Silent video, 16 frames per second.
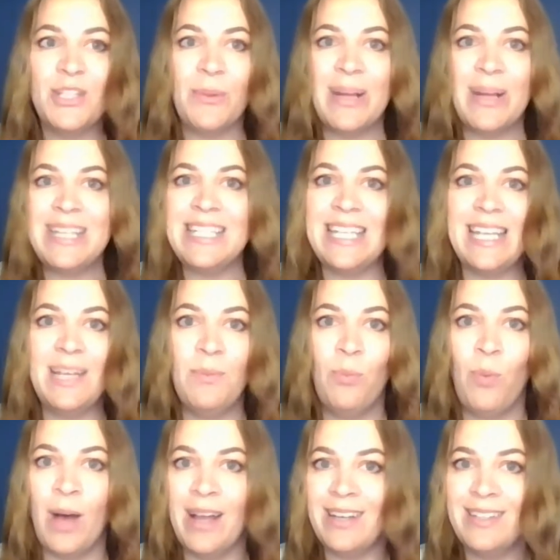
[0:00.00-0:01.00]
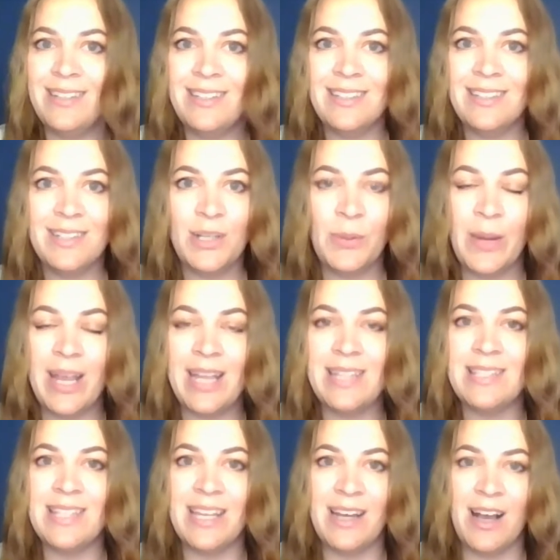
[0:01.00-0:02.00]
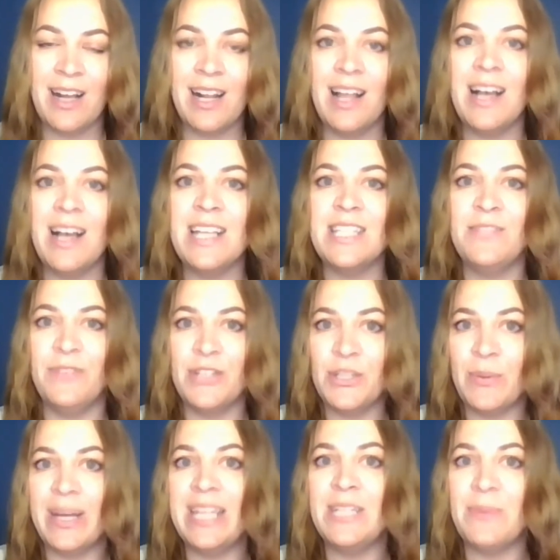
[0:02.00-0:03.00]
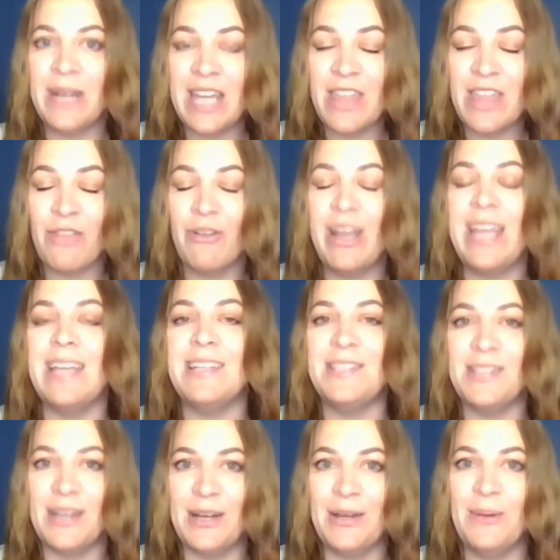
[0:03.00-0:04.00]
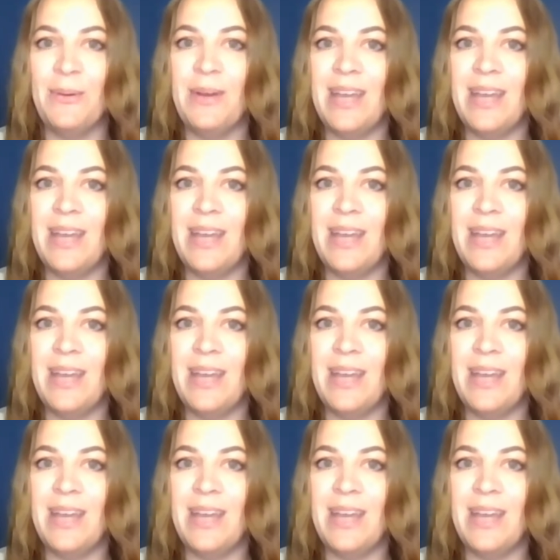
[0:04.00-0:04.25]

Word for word: 21 queens in our class for 2023 so